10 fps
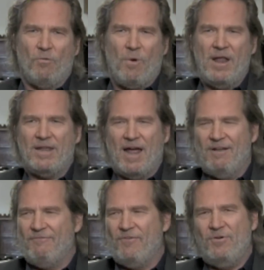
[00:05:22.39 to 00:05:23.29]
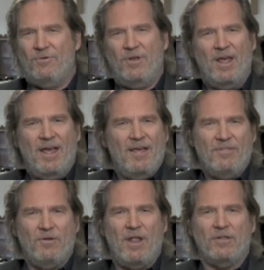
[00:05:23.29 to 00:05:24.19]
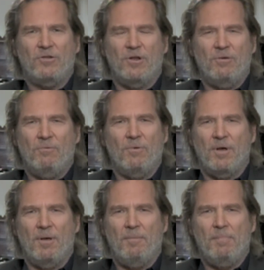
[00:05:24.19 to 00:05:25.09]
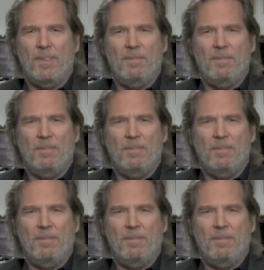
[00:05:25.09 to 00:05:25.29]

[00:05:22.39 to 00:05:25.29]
the right kind of food, they're not going to